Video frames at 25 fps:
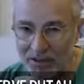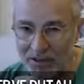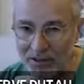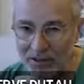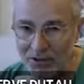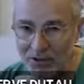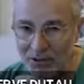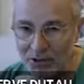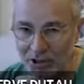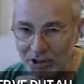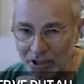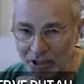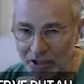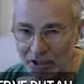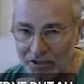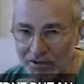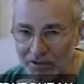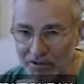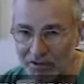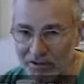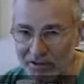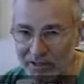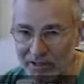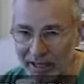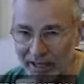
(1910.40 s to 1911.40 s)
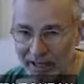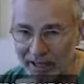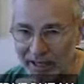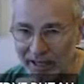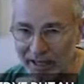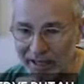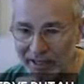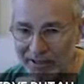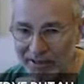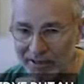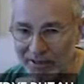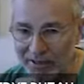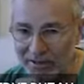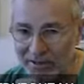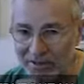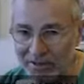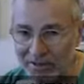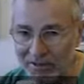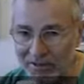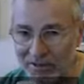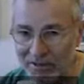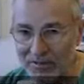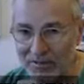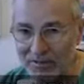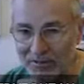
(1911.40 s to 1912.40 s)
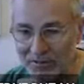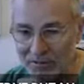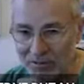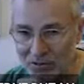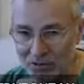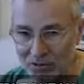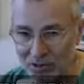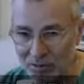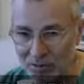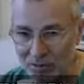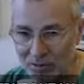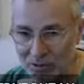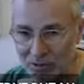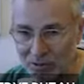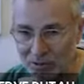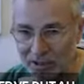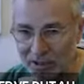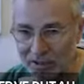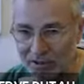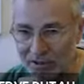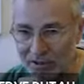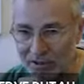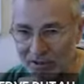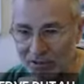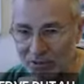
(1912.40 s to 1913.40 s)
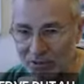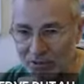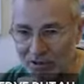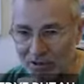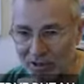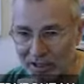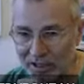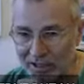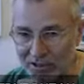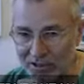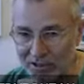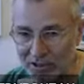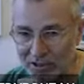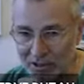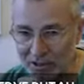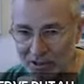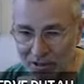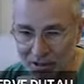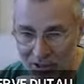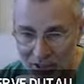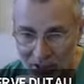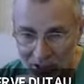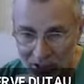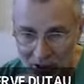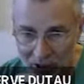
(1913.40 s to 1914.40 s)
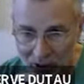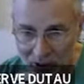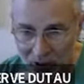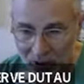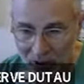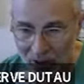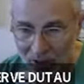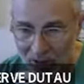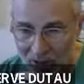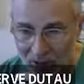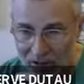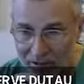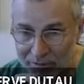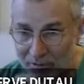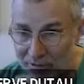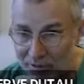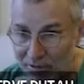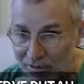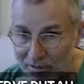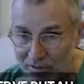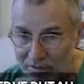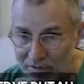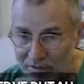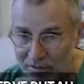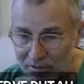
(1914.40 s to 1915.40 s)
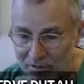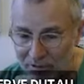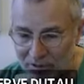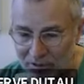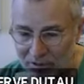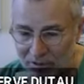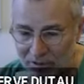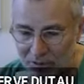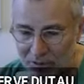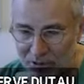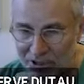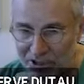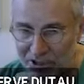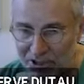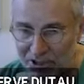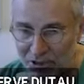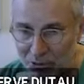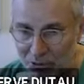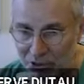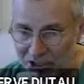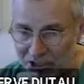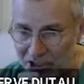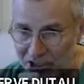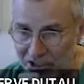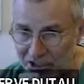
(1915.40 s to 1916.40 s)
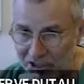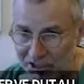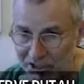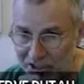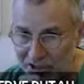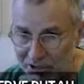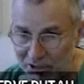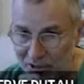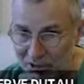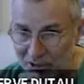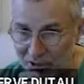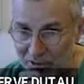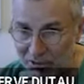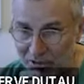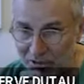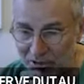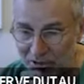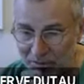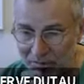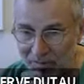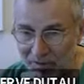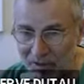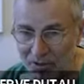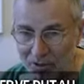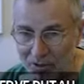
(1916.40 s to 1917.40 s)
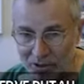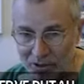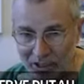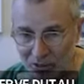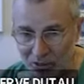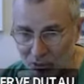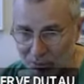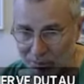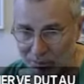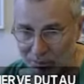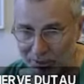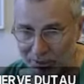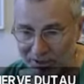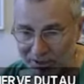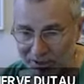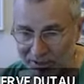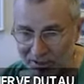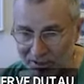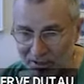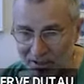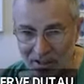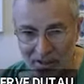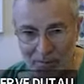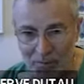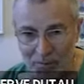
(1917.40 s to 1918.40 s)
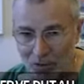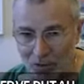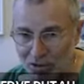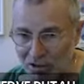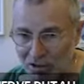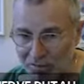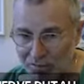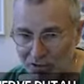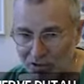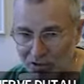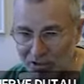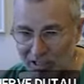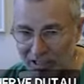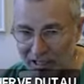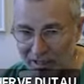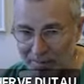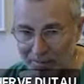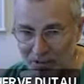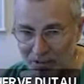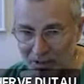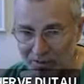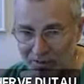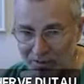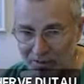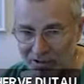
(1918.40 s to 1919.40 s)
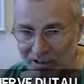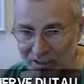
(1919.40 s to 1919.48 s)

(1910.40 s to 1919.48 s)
You cut, dilate, so you can use laser or even rigid scissors. You can repeat it. Most of the time you have a